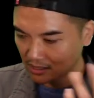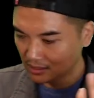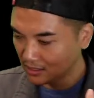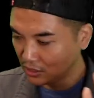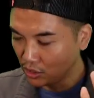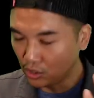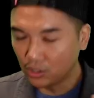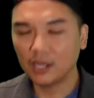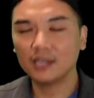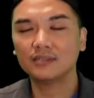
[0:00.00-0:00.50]

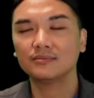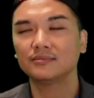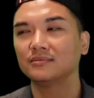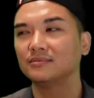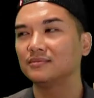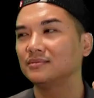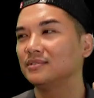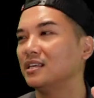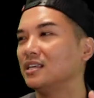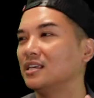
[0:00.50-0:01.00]
You know,
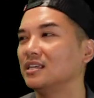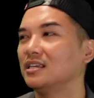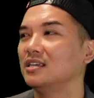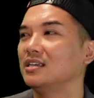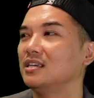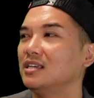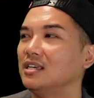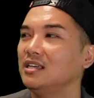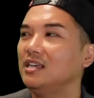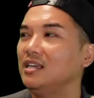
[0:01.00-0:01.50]

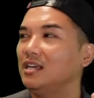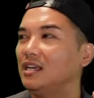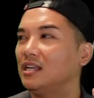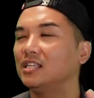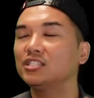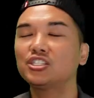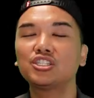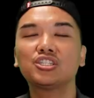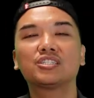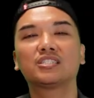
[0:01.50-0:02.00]

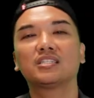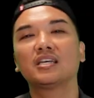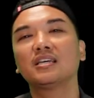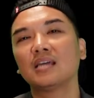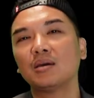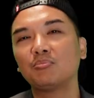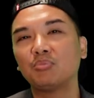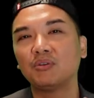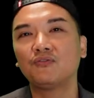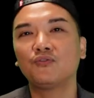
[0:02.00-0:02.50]
let's just say
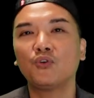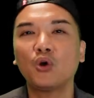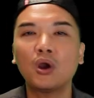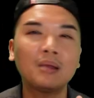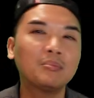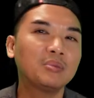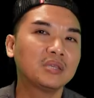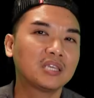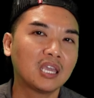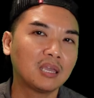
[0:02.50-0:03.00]
that before I
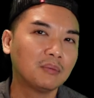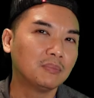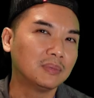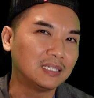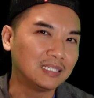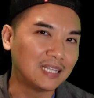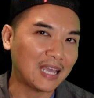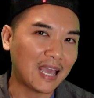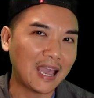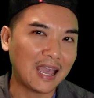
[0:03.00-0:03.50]
became a
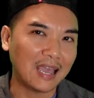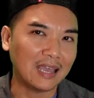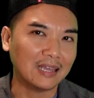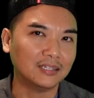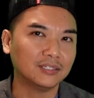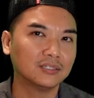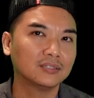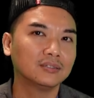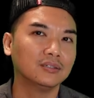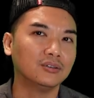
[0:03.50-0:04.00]

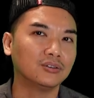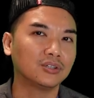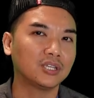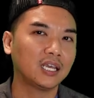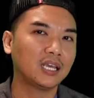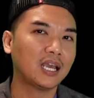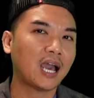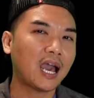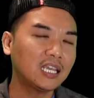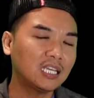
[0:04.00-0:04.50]
dad,
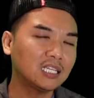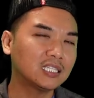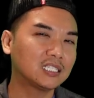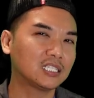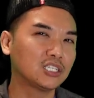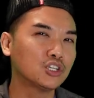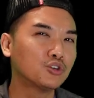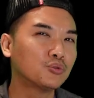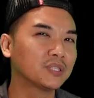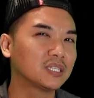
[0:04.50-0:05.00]
okay, I could
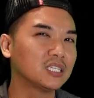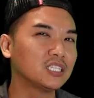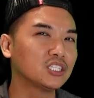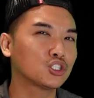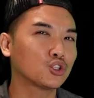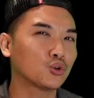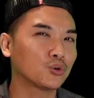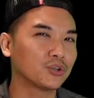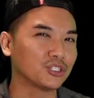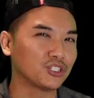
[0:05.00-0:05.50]
deal with these
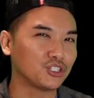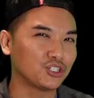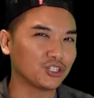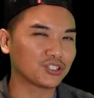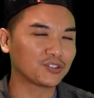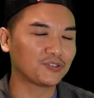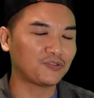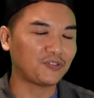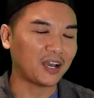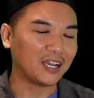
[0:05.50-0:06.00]
stories
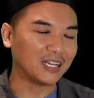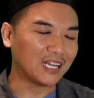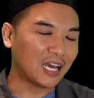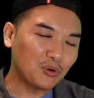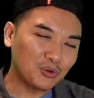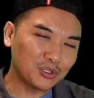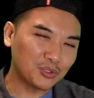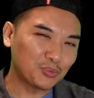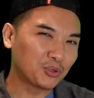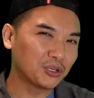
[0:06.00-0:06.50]
just fine. I
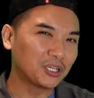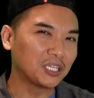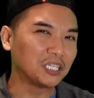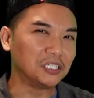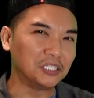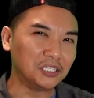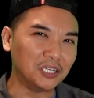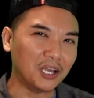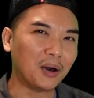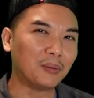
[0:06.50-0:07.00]
was pretty
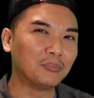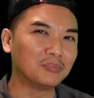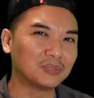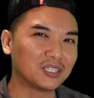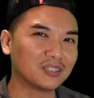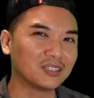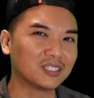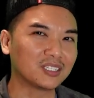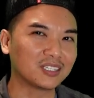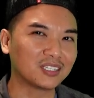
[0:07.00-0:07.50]
numb
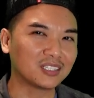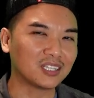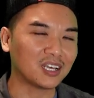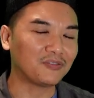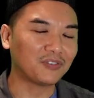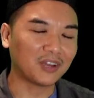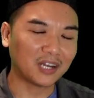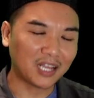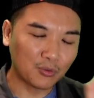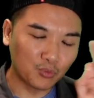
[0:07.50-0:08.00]
to this
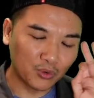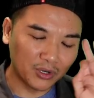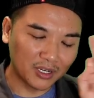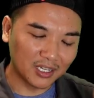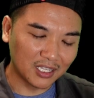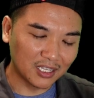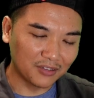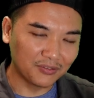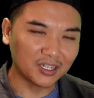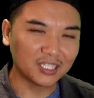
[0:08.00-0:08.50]
stuff and I
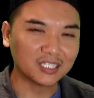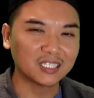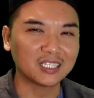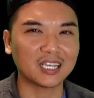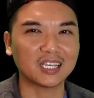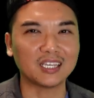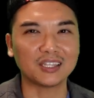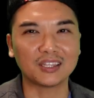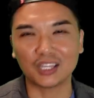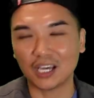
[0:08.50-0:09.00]
wouldn't give it a
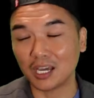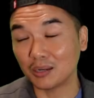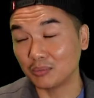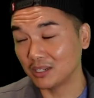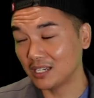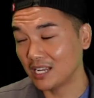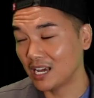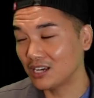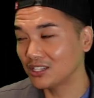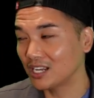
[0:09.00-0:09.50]
second thought. But
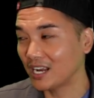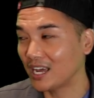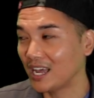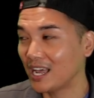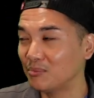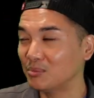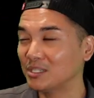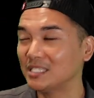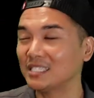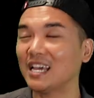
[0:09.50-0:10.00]
now that I
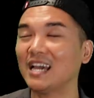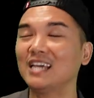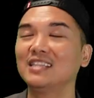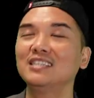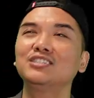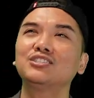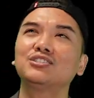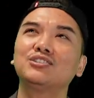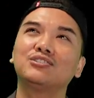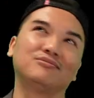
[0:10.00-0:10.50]
am a dad,
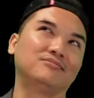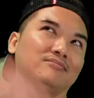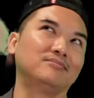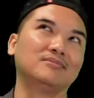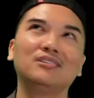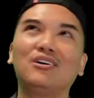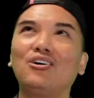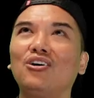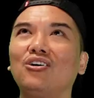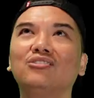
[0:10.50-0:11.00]
there's
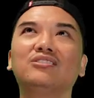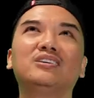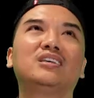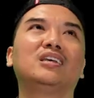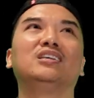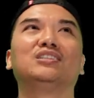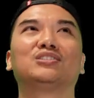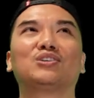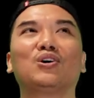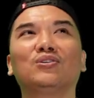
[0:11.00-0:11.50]
all
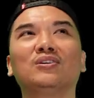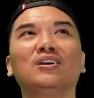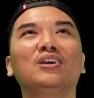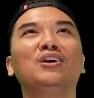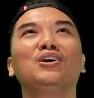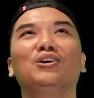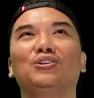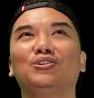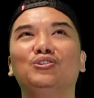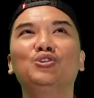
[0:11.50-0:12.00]
these
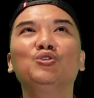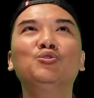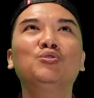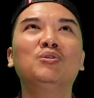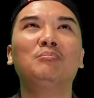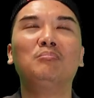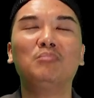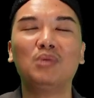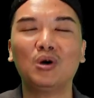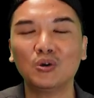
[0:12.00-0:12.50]
new
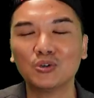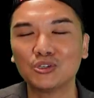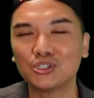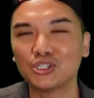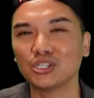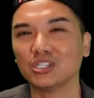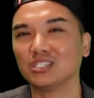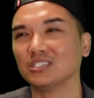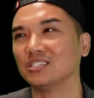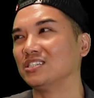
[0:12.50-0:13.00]

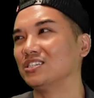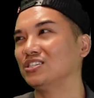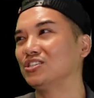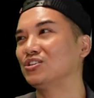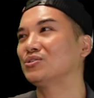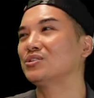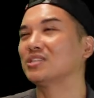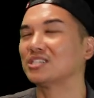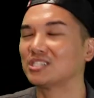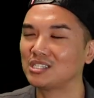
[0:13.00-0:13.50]
emotions, you
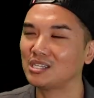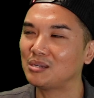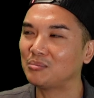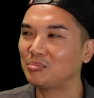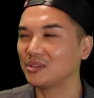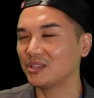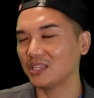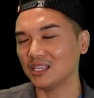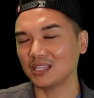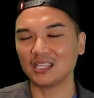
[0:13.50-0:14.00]
know, the
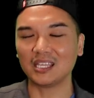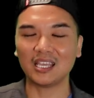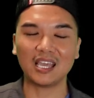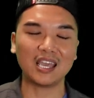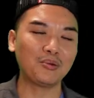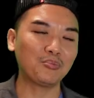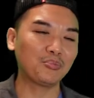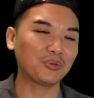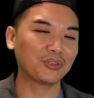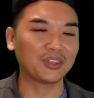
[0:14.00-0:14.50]
sympathy, the
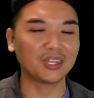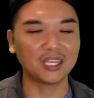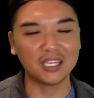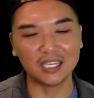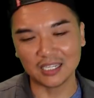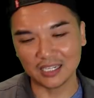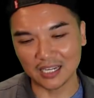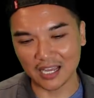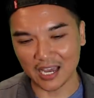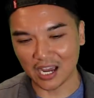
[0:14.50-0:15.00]

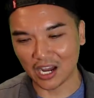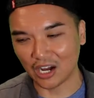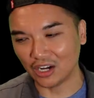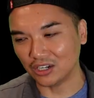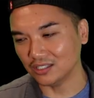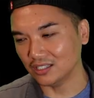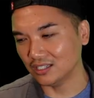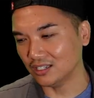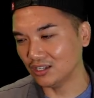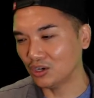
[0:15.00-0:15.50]
empathy now,
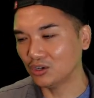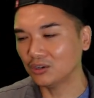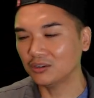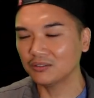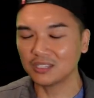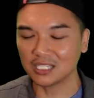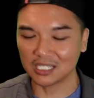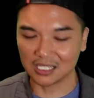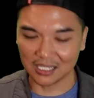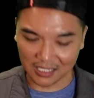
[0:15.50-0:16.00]
you know,
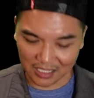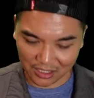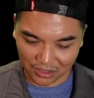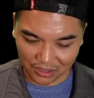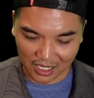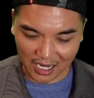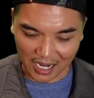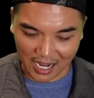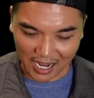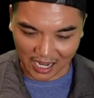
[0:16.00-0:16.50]
this little
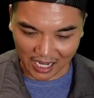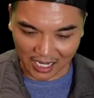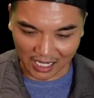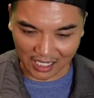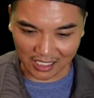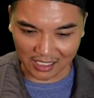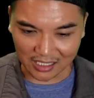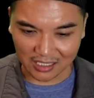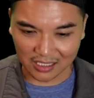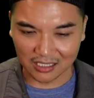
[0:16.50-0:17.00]

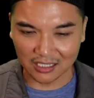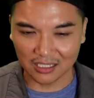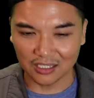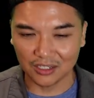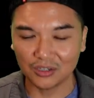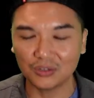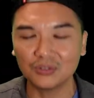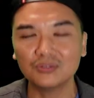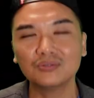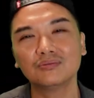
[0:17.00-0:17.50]
guy, you
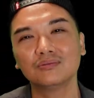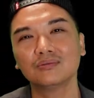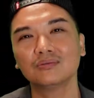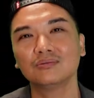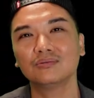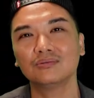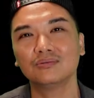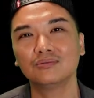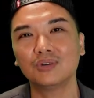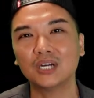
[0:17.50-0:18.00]
know,
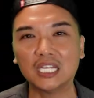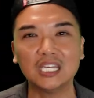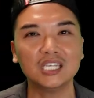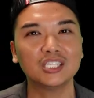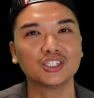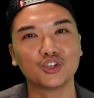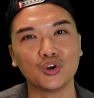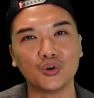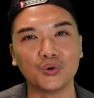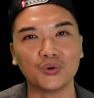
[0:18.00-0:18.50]
what
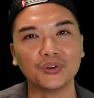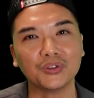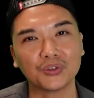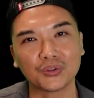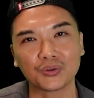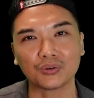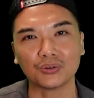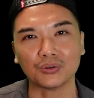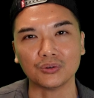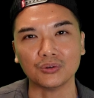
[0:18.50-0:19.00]
he's going
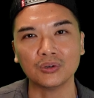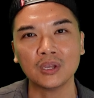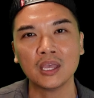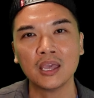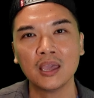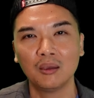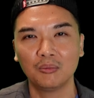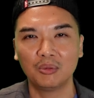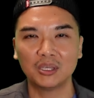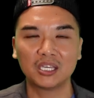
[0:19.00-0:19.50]
through.
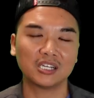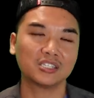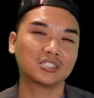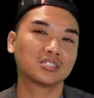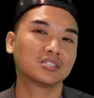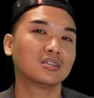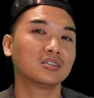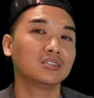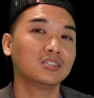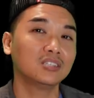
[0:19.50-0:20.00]
Because
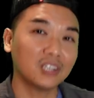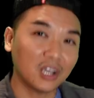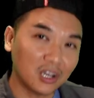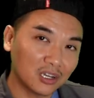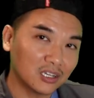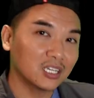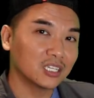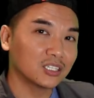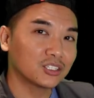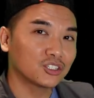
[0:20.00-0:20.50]
the
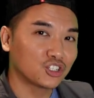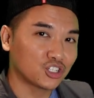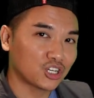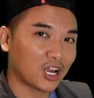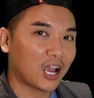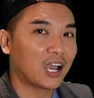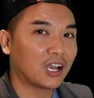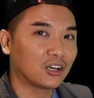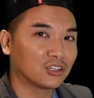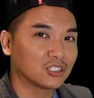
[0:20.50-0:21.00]
youngest
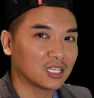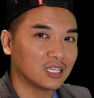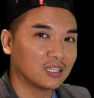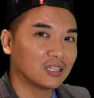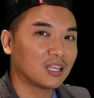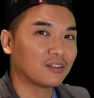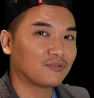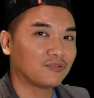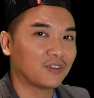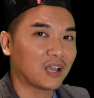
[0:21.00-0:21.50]
child in
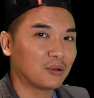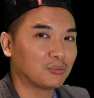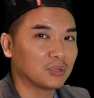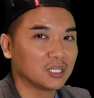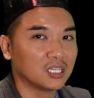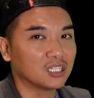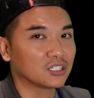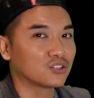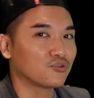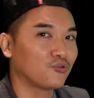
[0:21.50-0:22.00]
that
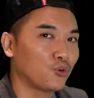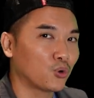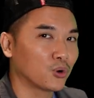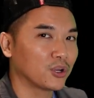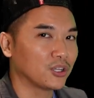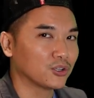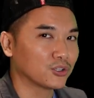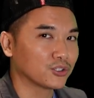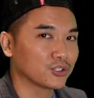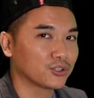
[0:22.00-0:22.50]
family is 4
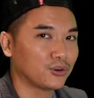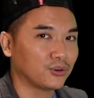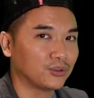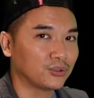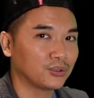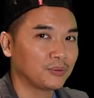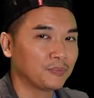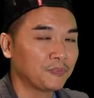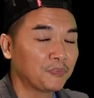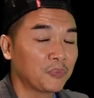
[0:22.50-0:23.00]
years old.
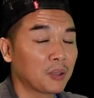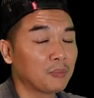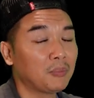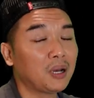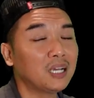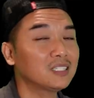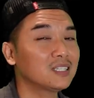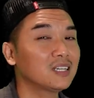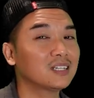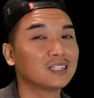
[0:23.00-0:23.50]

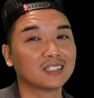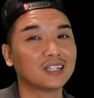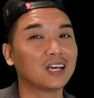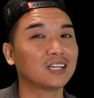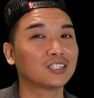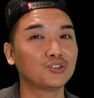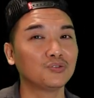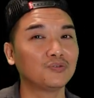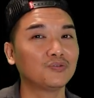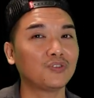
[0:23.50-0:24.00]
My son is
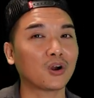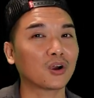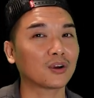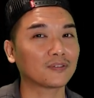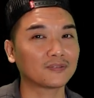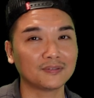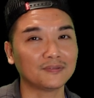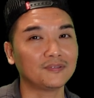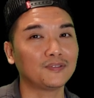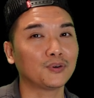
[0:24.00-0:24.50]
not too far
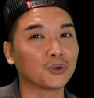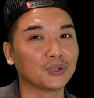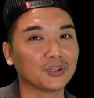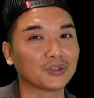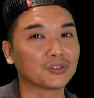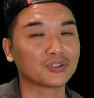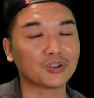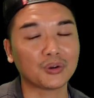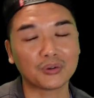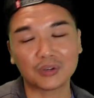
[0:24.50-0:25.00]
from 4
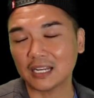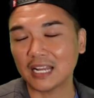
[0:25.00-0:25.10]
years old.